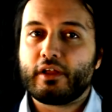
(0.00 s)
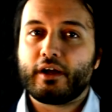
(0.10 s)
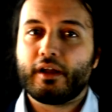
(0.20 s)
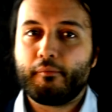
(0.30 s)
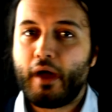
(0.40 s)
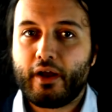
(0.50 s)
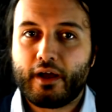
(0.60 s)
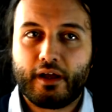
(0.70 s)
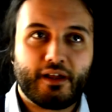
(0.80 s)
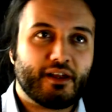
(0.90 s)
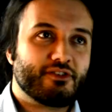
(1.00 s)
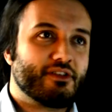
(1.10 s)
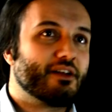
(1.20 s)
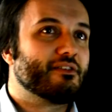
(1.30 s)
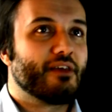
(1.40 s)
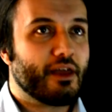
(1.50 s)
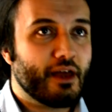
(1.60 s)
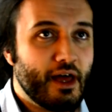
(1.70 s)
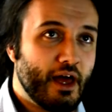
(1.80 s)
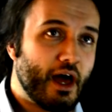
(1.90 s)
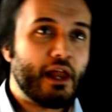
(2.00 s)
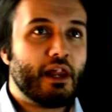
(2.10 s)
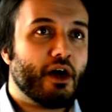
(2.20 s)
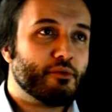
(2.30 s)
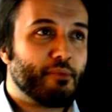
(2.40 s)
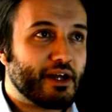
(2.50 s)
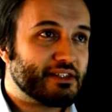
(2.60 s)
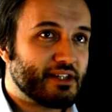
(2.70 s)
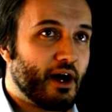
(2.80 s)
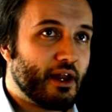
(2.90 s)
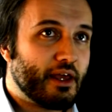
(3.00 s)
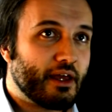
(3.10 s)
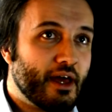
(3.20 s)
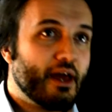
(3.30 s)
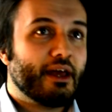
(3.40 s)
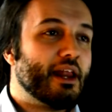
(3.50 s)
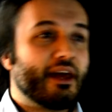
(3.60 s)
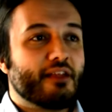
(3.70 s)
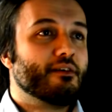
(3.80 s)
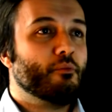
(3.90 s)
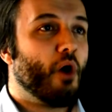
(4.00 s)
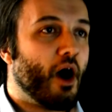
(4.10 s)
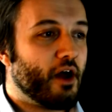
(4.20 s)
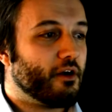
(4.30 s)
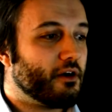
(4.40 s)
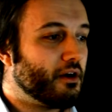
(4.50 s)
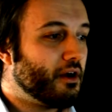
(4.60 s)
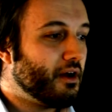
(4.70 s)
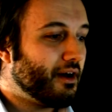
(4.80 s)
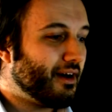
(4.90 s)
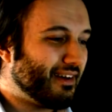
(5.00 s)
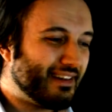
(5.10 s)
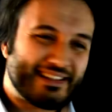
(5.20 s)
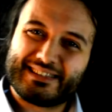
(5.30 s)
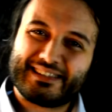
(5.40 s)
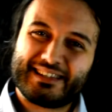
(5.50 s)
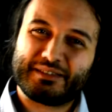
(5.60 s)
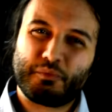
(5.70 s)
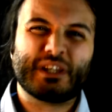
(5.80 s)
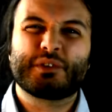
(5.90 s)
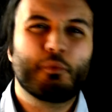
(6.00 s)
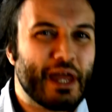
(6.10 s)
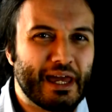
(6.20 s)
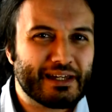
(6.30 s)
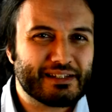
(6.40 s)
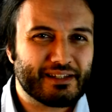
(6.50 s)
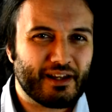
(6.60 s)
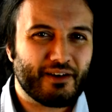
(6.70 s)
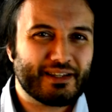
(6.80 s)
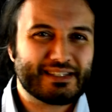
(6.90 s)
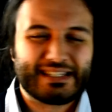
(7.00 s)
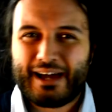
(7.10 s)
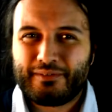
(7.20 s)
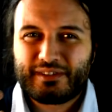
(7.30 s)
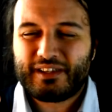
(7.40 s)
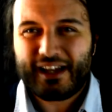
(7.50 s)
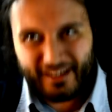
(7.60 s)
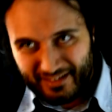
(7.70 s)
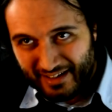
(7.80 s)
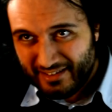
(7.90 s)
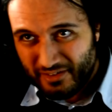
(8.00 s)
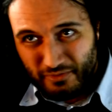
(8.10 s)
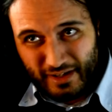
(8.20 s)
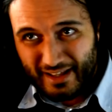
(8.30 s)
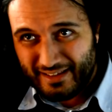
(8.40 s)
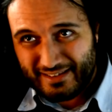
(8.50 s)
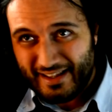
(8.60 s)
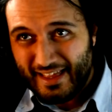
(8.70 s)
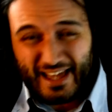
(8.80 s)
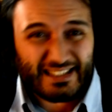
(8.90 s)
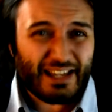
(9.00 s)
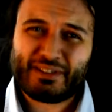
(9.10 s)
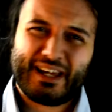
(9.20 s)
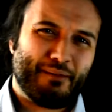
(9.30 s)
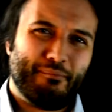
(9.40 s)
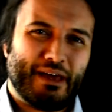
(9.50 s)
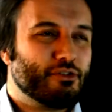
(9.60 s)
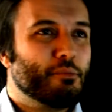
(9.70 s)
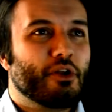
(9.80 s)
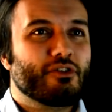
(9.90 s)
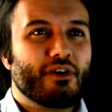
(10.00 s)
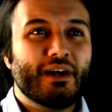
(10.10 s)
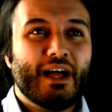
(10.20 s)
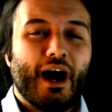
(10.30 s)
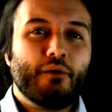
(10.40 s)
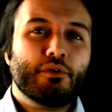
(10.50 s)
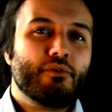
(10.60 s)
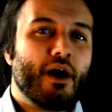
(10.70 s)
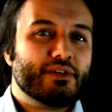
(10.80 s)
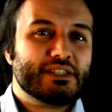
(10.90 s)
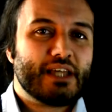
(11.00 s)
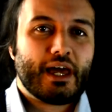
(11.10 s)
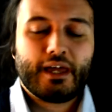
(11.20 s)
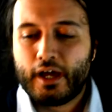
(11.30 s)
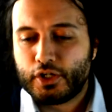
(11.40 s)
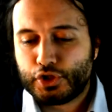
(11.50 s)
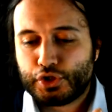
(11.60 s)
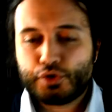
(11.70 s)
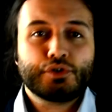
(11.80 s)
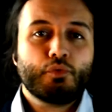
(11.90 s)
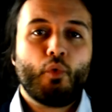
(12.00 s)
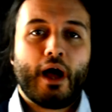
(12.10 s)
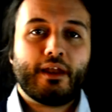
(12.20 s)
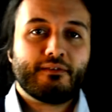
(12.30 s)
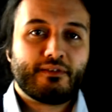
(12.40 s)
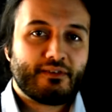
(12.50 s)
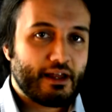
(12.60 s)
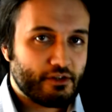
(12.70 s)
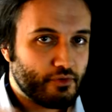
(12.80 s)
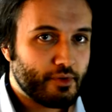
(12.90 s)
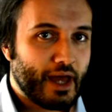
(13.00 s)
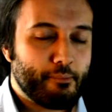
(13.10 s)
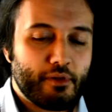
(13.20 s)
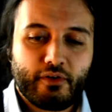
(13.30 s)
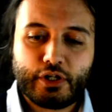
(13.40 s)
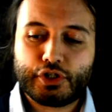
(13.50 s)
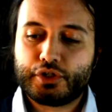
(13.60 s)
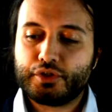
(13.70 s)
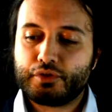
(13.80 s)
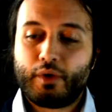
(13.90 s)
like an American, and I start saying, hello, my darling, can I get some water? Uh, it's it's it's weird, you know. It sounds like I, I don't really. It's, it sounds like a mess, to be honest. So I would rather say choose one set of vocabulary. Choose